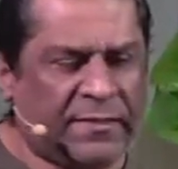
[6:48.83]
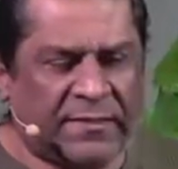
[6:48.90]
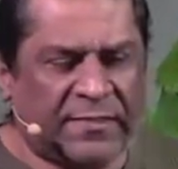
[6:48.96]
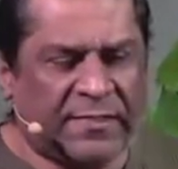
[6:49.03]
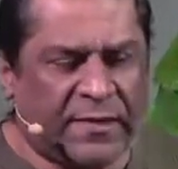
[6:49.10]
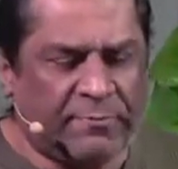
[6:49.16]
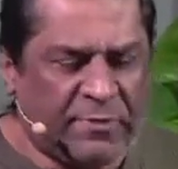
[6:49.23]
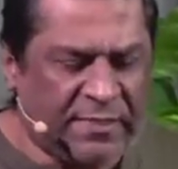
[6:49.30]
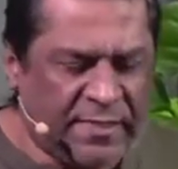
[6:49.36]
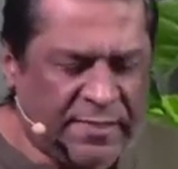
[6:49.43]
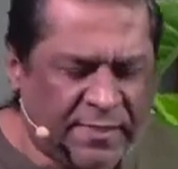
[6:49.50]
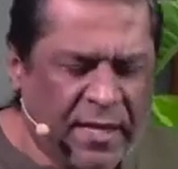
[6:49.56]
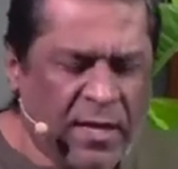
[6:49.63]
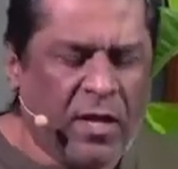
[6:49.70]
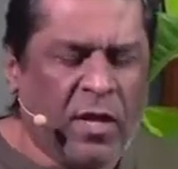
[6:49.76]
the scripture
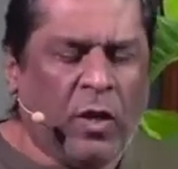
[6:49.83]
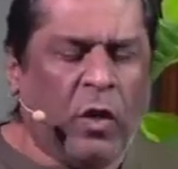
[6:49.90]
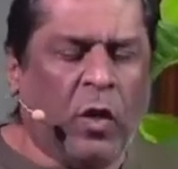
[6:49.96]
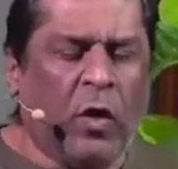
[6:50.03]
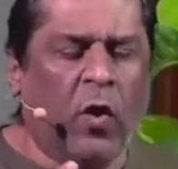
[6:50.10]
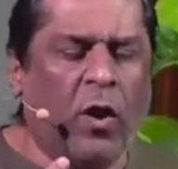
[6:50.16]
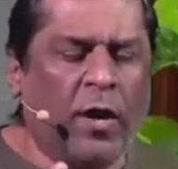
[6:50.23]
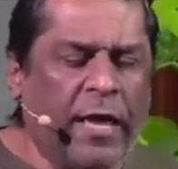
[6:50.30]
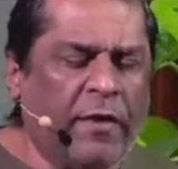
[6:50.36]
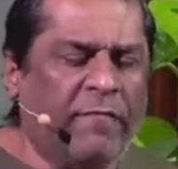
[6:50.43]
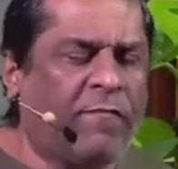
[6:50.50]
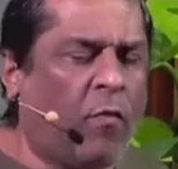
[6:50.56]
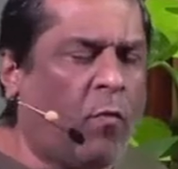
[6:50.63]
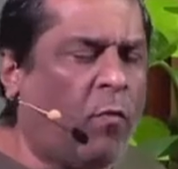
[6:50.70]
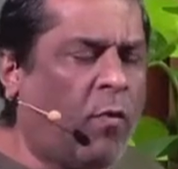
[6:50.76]
says, longing
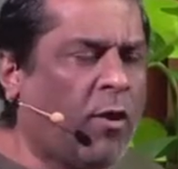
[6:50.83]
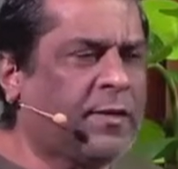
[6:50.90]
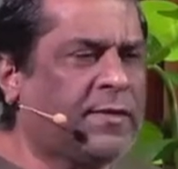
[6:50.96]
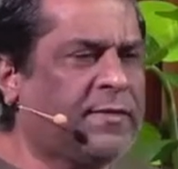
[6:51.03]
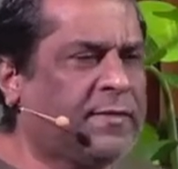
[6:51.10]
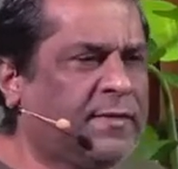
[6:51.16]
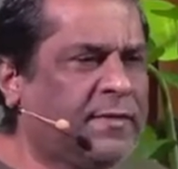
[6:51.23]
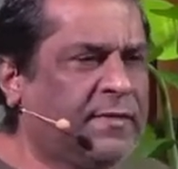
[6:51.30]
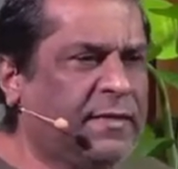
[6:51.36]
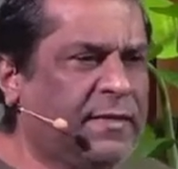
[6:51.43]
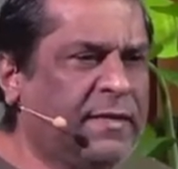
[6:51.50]
for water,